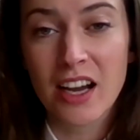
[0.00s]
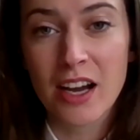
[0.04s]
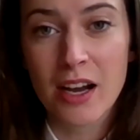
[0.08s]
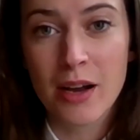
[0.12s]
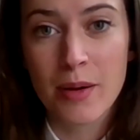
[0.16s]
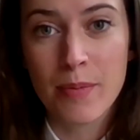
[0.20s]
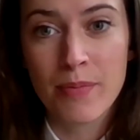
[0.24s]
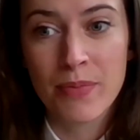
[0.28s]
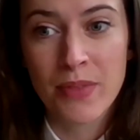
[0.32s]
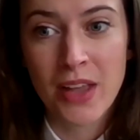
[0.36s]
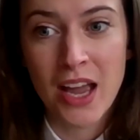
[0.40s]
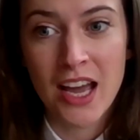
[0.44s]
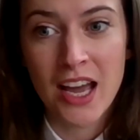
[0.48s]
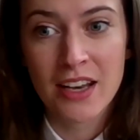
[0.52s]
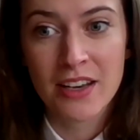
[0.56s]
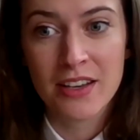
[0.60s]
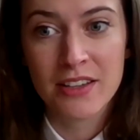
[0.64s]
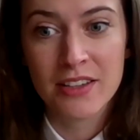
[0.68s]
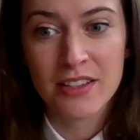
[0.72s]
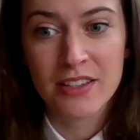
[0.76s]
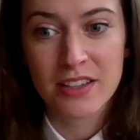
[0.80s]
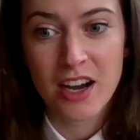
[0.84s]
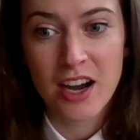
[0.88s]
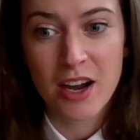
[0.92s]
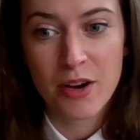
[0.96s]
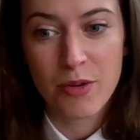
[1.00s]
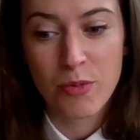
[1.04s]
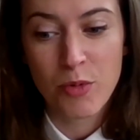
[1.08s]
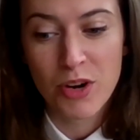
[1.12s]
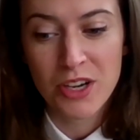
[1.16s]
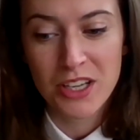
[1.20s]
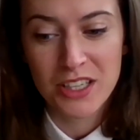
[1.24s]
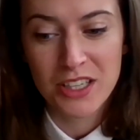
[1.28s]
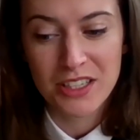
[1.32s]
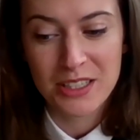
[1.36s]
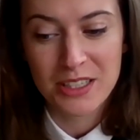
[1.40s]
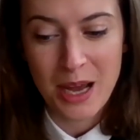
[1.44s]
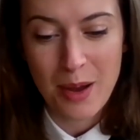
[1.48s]
and I
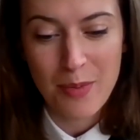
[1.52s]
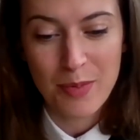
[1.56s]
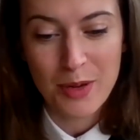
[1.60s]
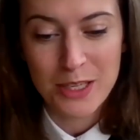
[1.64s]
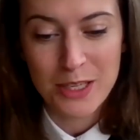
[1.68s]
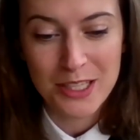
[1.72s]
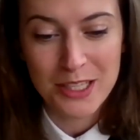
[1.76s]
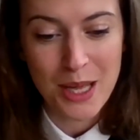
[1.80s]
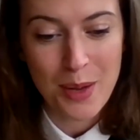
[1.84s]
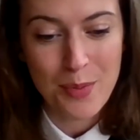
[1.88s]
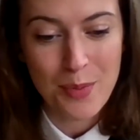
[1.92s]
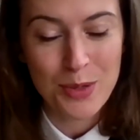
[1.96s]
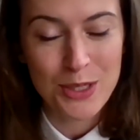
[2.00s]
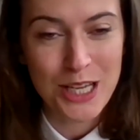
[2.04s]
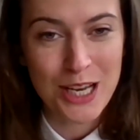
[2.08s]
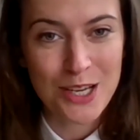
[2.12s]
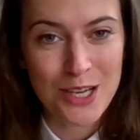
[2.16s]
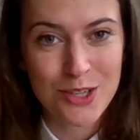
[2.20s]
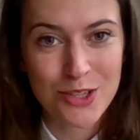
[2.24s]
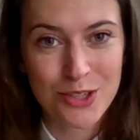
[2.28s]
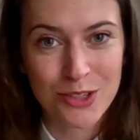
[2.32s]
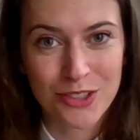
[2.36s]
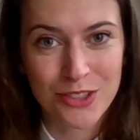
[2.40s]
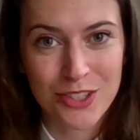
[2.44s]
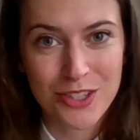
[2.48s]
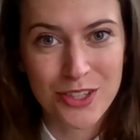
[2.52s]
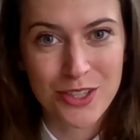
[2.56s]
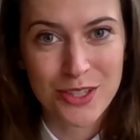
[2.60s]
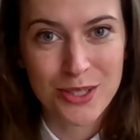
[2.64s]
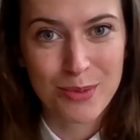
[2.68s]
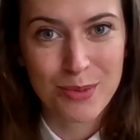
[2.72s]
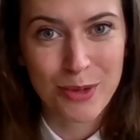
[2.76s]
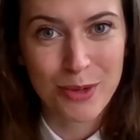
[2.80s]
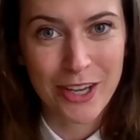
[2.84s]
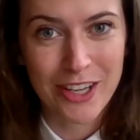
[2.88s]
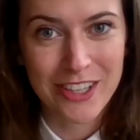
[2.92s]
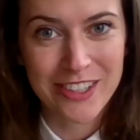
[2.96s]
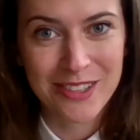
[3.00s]
wanted to tap into that potential to do
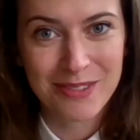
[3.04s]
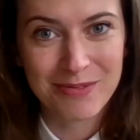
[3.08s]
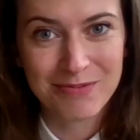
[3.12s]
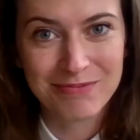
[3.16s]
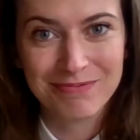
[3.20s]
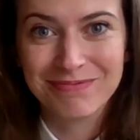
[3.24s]
some good.